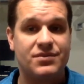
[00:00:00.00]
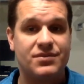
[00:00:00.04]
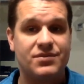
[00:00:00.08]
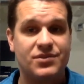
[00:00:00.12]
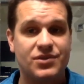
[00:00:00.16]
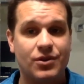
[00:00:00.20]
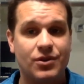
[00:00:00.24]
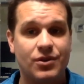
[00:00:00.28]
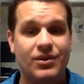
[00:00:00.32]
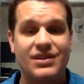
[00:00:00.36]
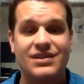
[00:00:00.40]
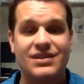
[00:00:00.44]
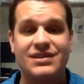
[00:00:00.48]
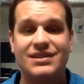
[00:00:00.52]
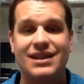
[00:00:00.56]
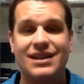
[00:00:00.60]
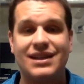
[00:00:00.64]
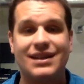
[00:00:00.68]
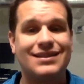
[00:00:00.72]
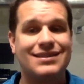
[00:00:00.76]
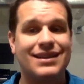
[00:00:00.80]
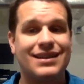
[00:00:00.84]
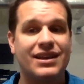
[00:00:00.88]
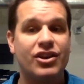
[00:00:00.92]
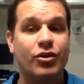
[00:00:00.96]
So let's take
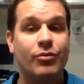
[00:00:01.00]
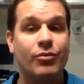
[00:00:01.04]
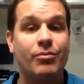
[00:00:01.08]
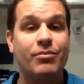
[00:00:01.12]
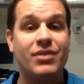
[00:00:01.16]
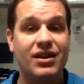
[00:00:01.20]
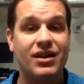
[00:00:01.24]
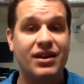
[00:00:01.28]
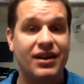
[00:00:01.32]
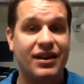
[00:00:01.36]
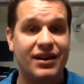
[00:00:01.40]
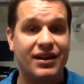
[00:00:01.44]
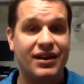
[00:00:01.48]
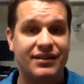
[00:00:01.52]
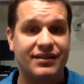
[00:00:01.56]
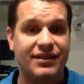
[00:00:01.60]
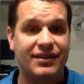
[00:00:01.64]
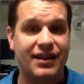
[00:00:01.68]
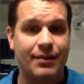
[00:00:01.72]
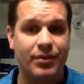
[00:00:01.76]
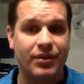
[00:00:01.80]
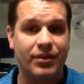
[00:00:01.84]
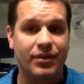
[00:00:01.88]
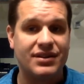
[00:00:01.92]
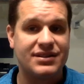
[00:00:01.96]
this intermediate
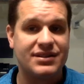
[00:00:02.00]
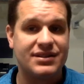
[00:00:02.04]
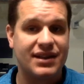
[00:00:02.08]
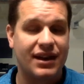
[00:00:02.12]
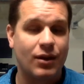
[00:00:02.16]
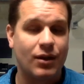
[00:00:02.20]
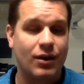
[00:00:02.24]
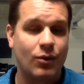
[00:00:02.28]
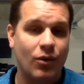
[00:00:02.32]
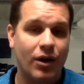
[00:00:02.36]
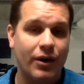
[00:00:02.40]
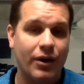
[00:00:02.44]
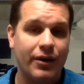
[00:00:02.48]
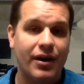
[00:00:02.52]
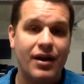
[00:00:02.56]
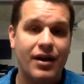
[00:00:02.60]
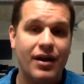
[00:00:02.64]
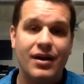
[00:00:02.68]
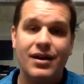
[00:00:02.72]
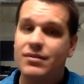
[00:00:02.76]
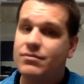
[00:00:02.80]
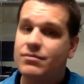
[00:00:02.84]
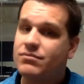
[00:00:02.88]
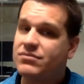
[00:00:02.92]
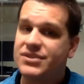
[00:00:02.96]
example, a second one.
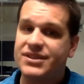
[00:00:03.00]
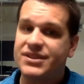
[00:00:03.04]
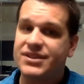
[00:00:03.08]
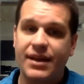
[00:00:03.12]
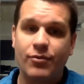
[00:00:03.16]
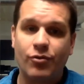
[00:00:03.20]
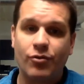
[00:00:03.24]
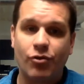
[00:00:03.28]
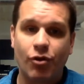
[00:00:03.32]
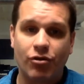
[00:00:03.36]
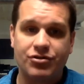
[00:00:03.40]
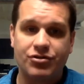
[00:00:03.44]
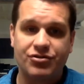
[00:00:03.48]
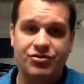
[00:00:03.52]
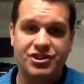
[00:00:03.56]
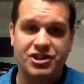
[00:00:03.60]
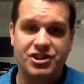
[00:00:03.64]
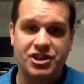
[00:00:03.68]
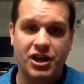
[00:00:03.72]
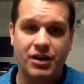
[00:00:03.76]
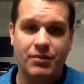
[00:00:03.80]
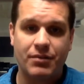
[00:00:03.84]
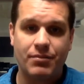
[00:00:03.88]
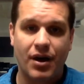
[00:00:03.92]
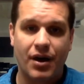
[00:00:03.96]
Same grocery
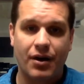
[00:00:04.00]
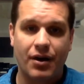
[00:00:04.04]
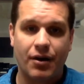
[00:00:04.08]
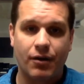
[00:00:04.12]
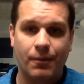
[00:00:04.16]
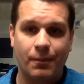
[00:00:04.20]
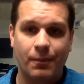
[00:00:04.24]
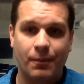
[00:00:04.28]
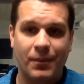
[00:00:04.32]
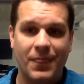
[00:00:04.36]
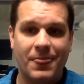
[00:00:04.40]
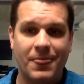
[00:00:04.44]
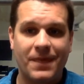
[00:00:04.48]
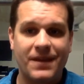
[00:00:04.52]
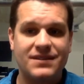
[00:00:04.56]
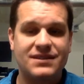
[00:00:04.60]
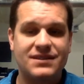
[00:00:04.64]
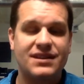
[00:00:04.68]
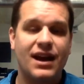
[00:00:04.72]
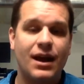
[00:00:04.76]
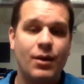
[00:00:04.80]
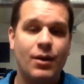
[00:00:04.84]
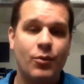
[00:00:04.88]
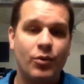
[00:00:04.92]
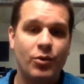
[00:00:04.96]
chain model, but this
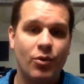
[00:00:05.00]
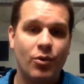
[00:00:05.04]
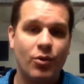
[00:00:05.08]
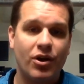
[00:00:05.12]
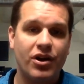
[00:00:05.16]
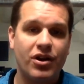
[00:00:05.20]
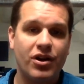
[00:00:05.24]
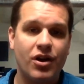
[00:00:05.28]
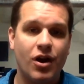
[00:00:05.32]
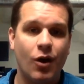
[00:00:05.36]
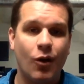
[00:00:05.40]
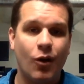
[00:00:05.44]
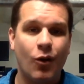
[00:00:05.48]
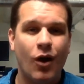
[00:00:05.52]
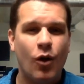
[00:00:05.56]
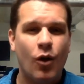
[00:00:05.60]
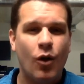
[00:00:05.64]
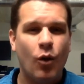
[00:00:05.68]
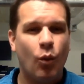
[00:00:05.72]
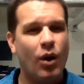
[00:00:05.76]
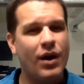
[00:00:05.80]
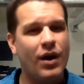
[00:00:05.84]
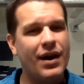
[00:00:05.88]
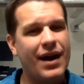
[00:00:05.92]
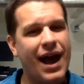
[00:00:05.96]
time we want to know
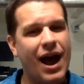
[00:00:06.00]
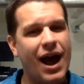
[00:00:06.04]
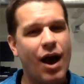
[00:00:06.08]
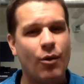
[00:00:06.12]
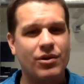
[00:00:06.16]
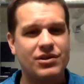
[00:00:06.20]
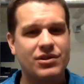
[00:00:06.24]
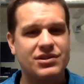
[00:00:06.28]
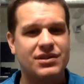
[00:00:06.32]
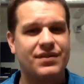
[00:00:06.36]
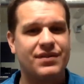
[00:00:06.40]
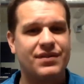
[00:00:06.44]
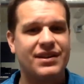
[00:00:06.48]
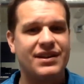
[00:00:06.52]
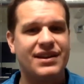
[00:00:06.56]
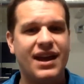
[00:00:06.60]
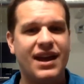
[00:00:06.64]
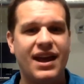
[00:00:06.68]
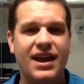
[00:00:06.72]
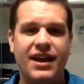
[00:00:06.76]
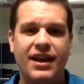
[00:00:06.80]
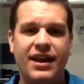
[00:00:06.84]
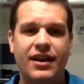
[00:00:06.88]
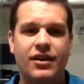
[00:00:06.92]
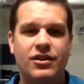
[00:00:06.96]
what hours of the
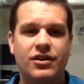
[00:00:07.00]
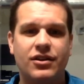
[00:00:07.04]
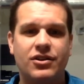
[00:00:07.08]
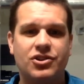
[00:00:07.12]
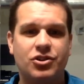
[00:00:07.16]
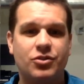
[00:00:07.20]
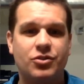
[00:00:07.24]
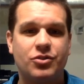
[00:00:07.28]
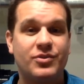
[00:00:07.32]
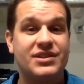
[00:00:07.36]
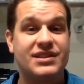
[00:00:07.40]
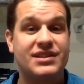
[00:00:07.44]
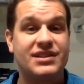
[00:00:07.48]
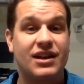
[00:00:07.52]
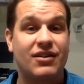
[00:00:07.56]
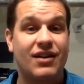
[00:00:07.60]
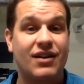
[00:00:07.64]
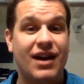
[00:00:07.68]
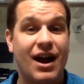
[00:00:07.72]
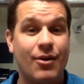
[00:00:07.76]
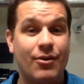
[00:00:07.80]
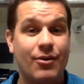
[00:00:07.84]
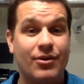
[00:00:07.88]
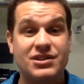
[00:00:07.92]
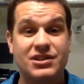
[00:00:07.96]
day should we set our
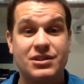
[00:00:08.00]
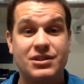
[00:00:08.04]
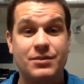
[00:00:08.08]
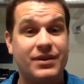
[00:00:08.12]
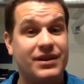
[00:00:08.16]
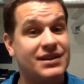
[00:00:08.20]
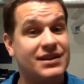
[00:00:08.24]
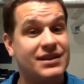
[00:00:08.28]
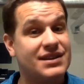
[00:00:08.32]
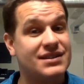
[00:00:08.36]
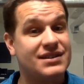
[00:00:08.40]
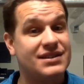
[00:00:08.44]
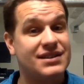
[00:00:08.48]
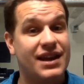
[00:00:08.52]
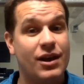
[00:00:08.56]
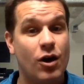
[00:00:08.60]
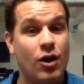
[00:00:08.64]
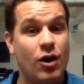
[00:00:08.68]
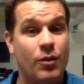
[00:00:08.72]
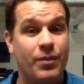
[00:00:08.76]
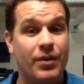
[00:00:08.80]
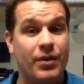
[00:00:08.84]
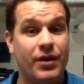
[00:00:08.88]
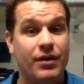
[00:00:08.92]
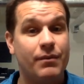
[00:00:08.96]
hours to be to stay
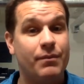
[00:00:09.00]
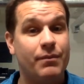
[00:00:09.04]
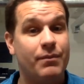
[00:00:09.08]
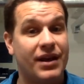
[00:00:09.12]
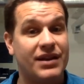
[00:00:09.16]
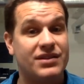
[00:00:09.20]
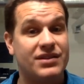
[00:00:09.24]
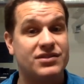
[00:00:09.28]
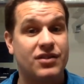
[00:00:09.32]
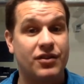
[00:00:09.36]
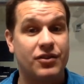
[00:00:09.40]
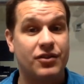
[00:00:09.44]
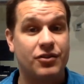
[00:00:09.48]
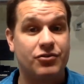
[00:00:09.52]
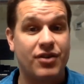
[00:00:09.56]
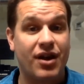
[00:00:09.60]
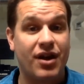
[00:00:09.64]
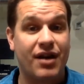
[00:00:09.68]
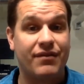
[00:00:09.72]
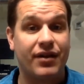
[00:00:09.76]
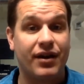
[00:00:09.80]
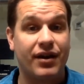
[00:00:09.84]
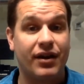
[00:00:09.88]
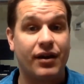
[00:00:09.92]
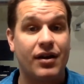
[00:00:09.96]
open based on the
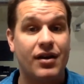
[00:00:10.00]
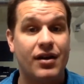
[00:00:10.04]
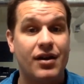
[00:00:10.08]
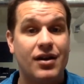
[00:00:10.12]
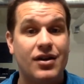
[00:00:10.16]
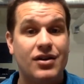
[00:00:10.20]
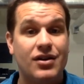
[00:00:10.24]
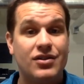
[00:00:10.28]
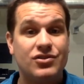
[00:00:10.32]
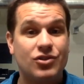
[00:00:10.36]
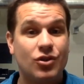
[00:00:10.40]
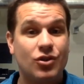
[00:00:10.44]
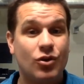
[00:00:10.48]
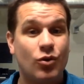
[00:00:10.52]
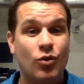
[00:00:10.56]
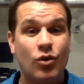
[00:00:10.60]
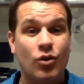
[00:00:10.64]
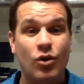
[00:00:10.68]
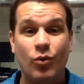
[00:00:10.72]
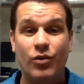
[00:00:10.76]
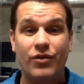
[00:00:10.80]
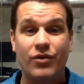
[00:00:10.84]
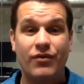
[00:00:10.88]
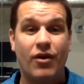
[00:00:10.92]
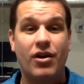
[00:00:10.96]
traffic. So
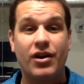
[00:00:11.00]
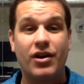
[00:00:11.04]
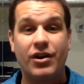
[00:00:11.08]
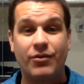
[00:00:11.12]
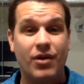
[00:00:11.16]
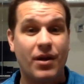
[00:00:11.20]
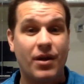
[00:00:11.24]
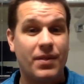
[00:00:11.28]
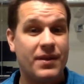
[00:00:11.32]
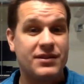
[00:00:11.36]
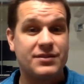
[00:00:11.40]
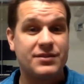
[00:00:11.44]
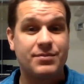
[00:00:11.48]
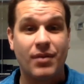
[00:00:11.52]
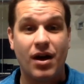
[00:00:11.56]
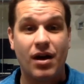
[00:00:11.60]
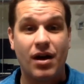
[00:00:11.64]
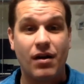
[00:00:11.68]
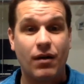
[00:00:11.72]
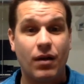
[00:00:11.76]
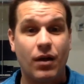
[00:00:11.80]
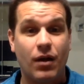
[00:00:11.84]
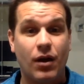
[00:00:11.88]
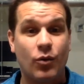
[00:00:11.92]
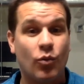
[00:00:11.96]
we've already run this
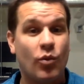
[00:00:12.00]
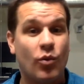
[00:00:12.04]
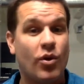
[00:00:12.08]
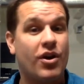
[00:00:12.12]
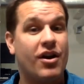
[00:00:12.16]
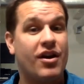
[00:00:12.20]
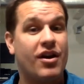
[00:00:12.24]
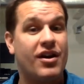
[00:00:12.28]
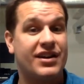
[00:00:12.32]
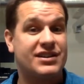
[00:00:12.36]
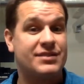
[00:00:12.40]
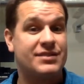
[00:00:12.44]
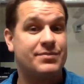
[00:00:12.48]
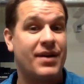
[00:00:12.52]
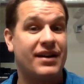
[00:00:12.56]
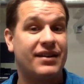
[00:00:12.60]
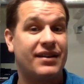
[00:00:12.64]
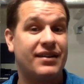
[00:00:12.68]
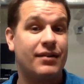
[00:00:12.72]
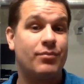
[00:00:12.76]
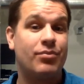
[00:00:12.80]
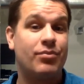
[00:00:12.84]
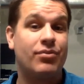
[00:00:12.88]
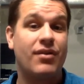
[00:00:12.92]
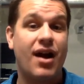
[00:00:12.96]
model on what our
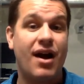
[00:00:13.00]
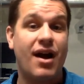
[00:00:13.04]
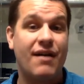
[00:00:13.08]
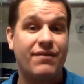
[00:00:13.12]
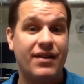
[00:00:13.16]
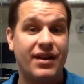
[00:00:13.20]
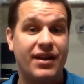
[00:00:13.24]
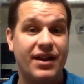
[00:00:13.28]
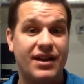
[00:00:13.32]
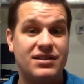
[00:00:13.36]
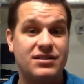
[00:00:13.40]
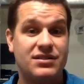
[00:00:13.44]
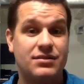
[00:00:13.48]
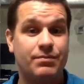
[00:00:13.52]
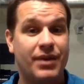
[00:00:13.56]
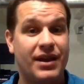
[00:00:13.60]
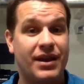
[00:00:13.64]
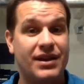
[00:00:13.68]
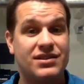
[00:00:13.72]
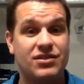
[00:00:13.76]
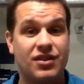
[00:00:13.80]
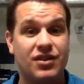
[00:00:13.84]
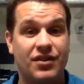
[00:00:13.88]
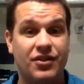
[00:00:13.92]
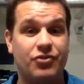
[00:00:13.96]
expected profit is
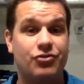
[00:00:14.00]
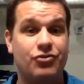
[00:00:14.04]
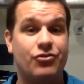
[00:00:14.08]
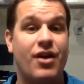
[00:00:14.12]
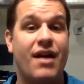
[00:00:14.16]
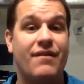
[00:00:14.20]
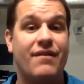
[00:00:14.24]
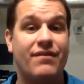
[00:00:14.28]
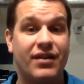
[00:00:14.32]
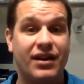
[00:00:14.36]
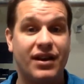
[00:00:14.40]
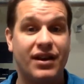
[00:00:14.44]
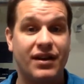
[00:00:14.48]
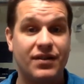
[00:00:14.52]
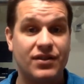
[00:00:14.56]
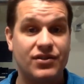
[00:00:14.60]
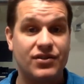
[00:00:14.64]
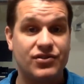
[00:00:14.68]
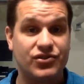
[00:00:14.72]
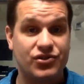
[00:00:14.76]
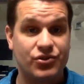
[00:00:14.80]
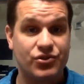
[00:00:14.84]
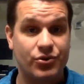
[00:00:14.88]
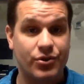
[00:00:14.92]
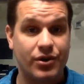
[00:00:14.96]
based on the traffic in the
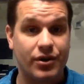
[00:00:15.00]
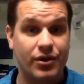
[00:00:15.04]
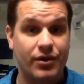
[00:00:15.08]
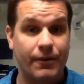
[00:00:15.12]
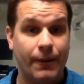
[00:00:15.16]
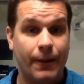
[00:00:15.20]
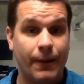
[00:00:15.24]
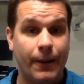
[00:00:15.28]
store.